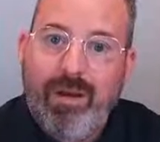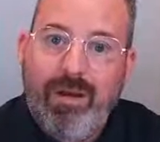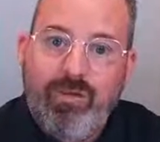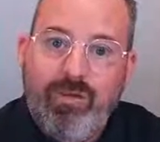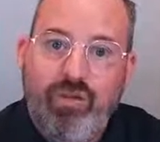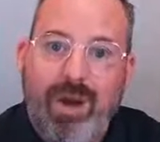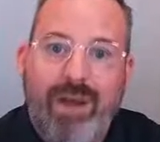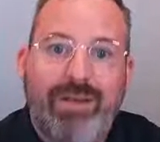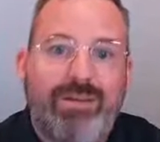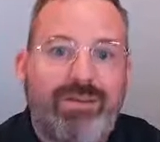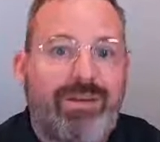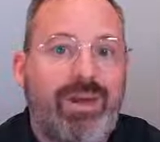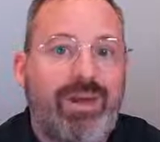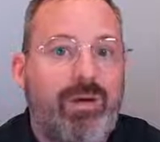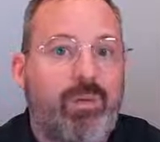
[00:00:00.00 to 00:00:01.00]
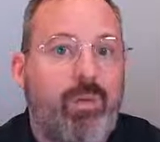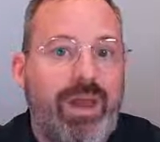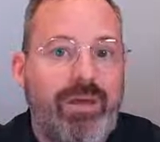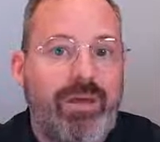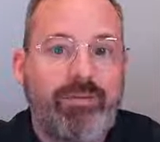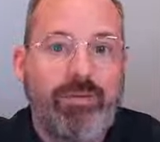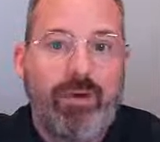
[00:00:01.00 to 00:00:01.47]
Try to stay
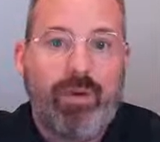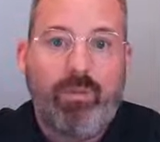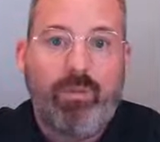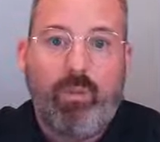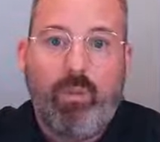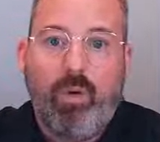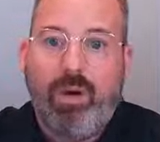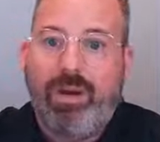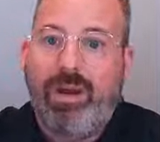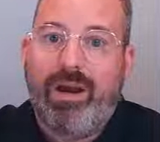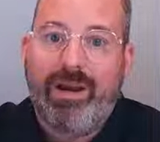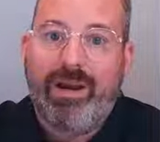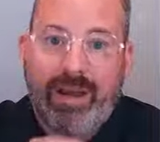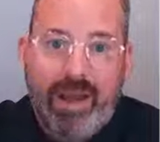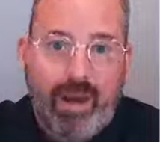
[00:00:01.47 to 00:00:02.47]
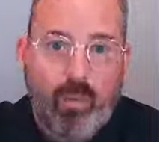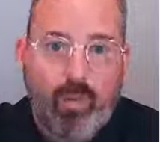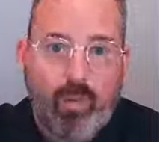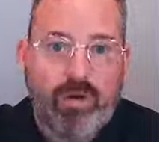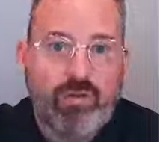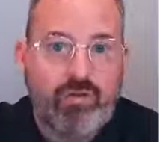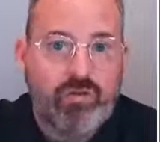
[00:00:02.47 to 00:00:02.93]
away from working on a
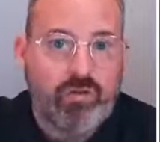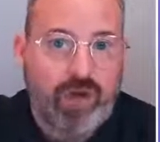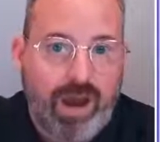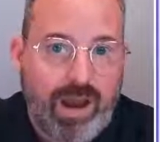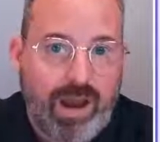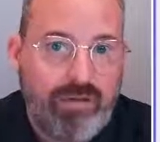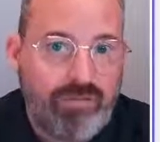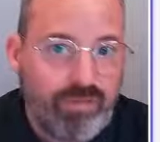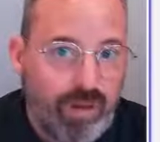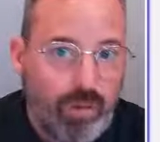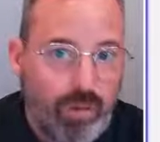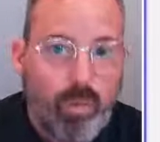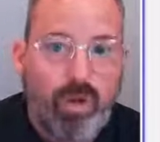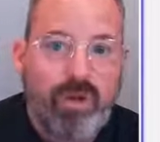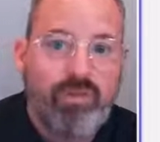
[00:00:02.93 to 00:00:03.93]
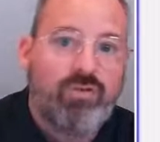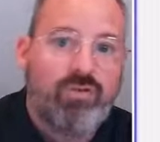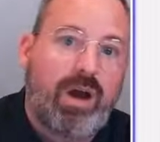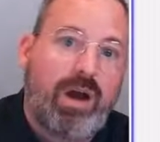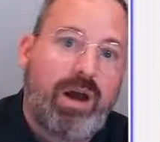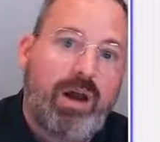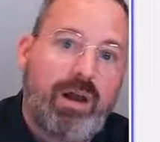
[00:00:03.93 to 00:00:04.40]
networked drive like
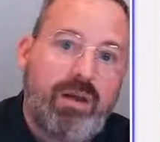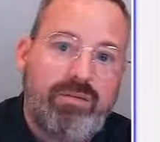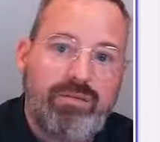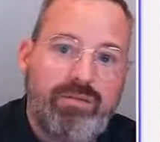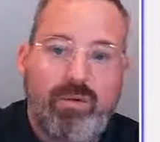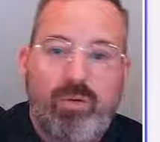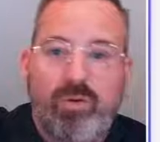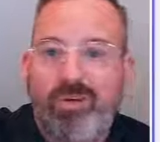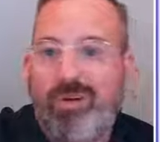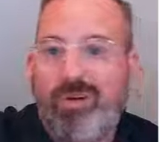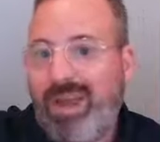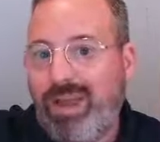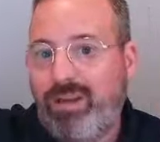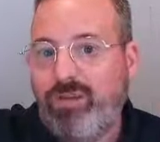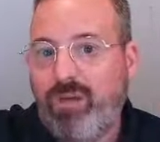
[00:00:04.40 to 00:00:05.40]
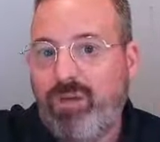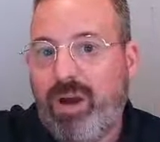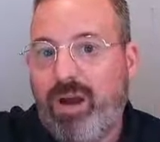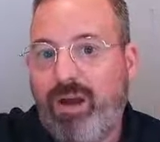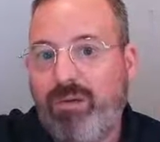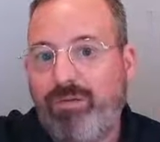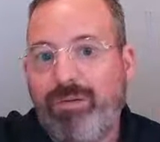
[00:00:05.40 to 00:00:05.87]
OneDrive or your N
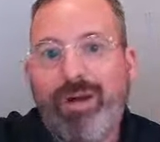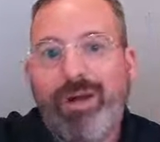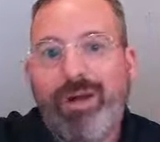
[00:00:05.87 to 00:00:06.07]
drive,